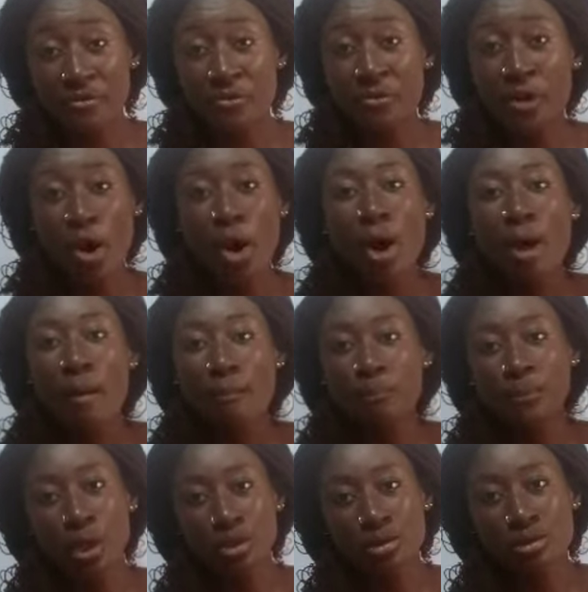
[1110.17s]
4
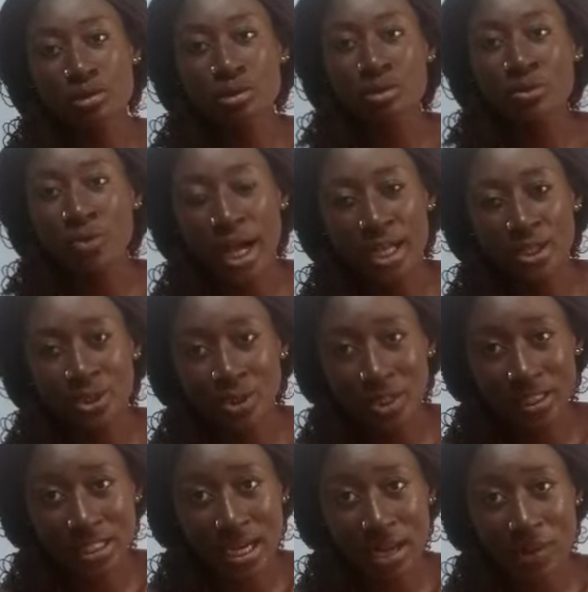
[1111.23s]
plus 2 for our
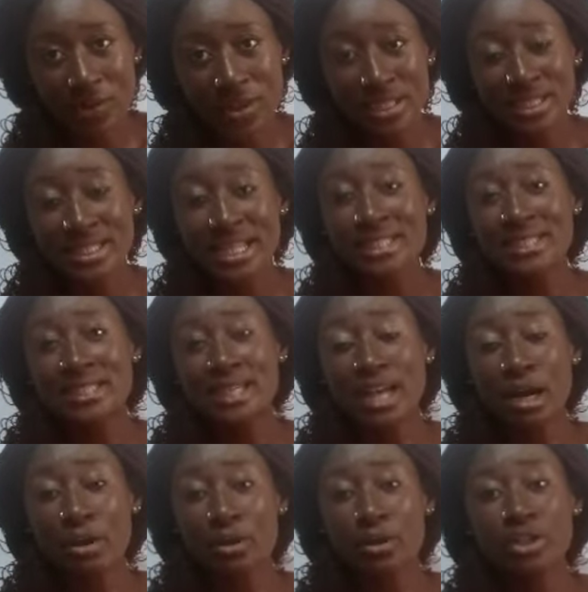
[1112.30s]
sewing allowance. That is the
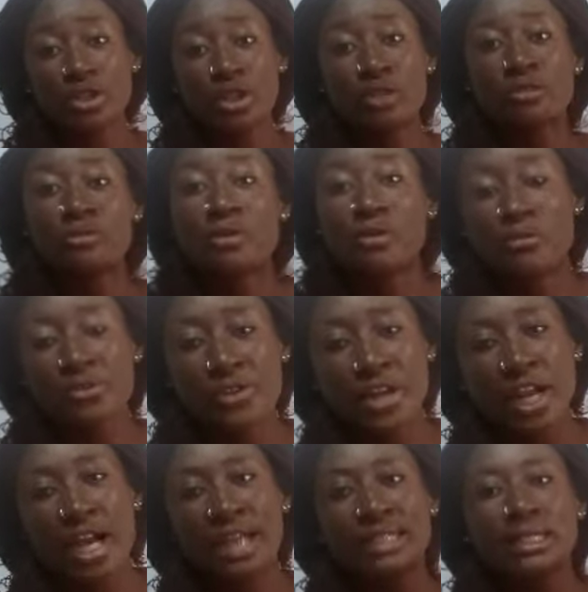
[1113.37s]
calculation for
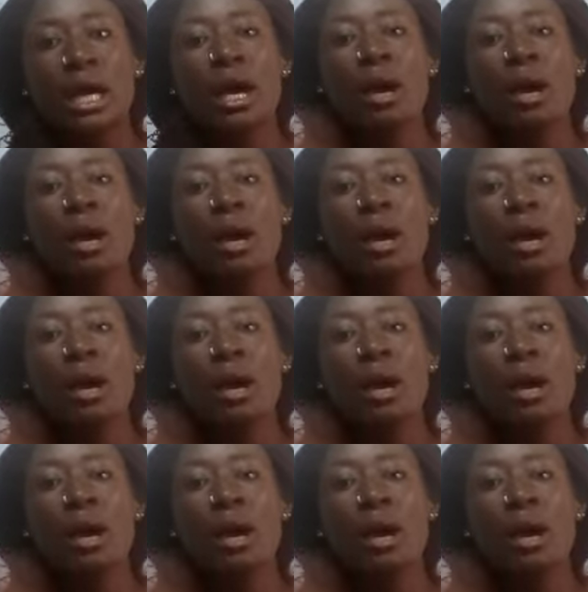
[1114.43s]
freehand.